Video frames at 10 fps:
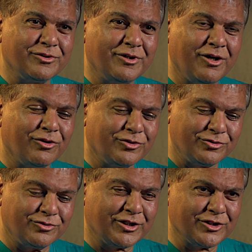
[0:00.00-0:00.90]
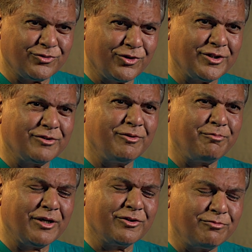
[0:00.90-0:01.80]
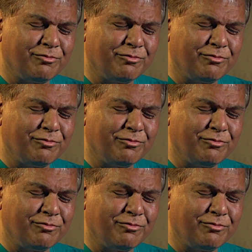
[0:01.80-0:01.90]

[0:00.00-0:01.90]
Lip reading: I've got 2 tickets for it. We paid